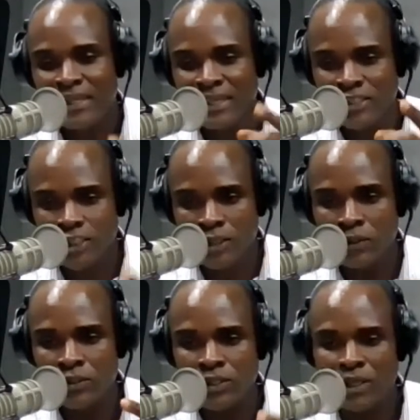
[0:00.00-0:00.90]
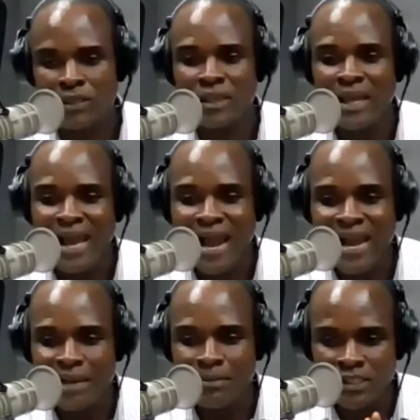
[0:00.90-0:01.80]
Then she goes on,
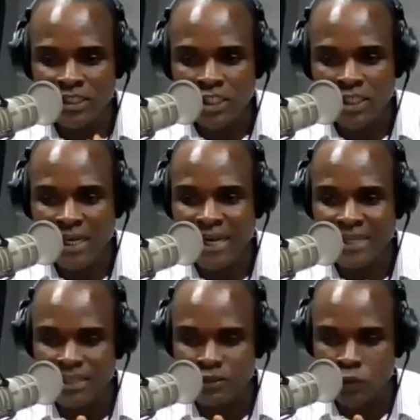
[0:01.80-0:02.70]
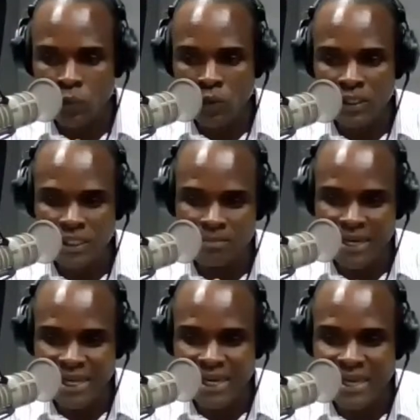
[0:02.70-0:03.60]
I am a teacher and there is one in
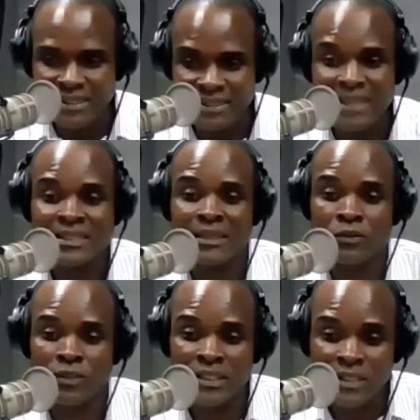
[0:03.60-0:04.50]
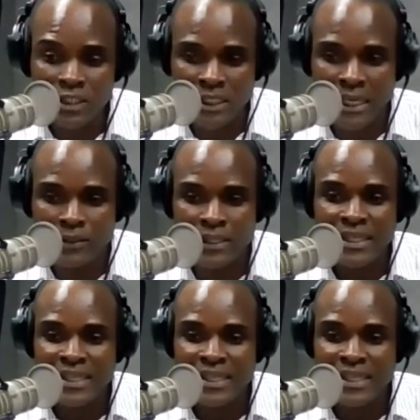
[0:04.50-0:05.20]
my class that's an autistic child.